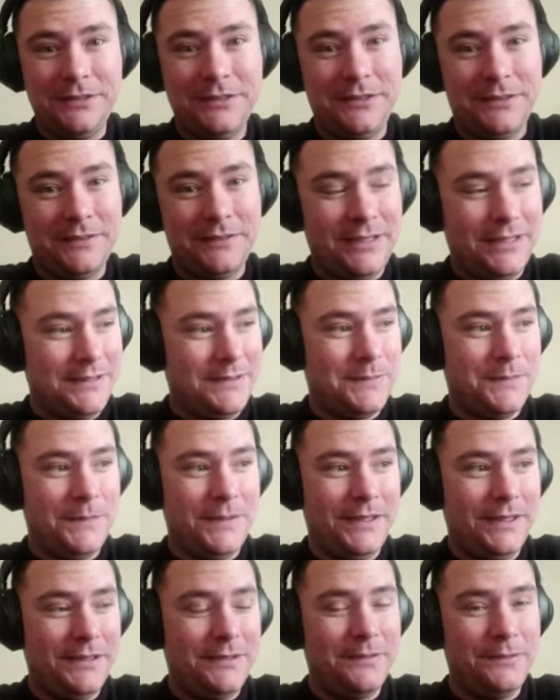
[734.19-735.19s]
so that's
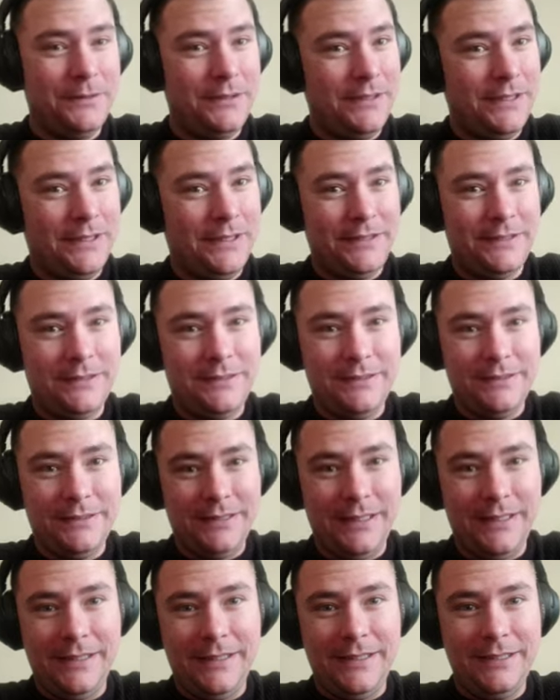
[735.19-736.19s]
where we are
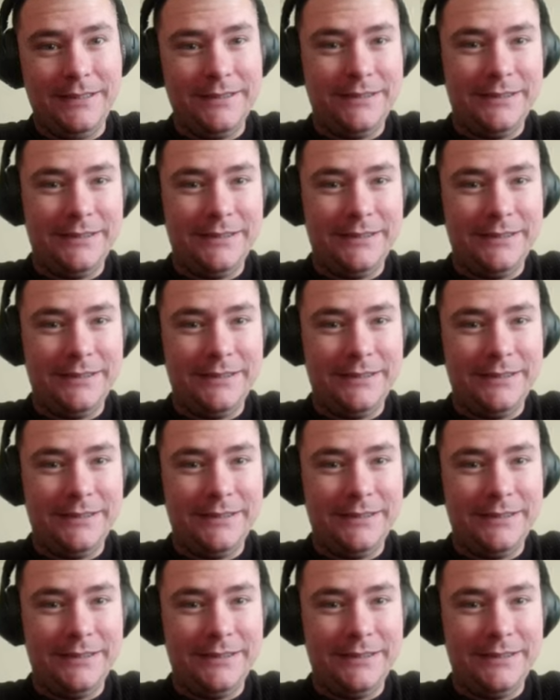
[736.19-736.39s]
getting